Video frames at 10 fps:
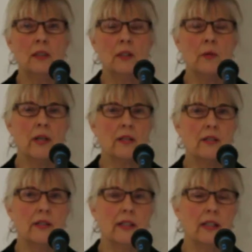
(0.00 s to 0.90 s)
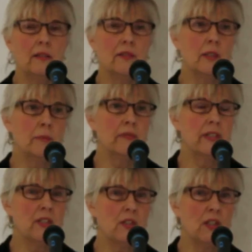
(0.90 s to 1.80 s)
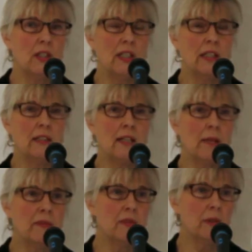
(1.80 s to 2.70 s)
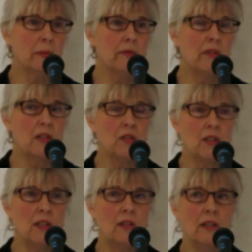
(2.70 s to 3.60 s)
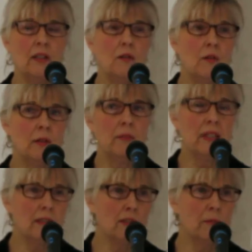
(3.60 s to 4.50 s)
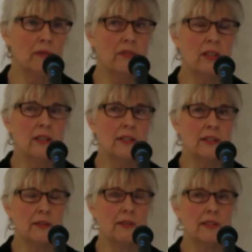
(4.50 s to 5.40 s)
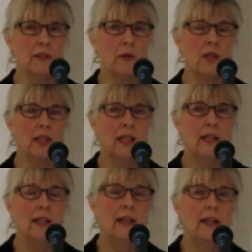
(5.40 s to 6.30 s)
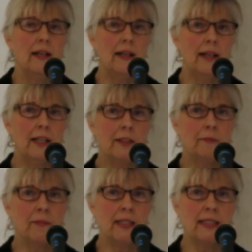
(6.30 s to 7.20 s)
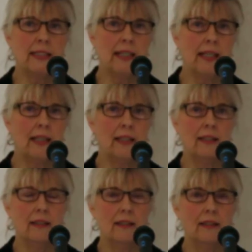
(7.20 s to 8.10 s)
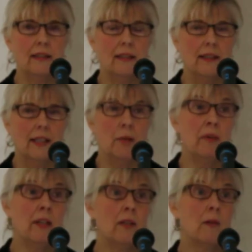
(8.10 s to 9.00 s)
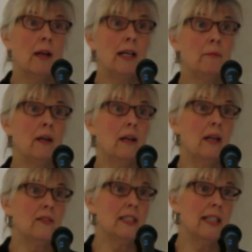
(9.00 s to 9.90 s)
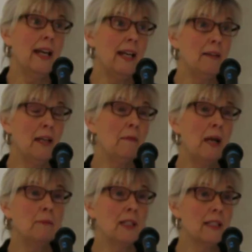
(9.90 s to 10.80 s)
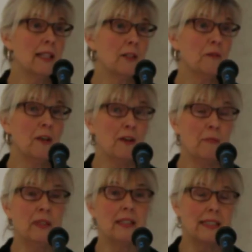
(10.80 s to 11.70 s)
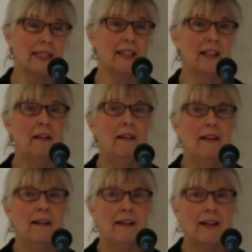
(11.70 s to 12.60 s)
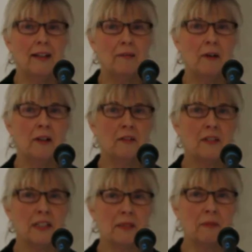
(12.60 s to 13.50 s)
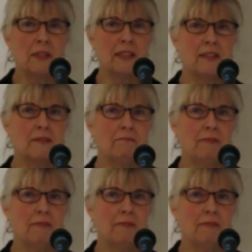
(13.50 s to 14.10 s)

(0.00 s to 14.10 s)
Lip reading: question of supervision and type of supervision and who can be a supervisor and so on is a bit of a quagmire, I have to say. I'm not a psychotherapist, and all of this was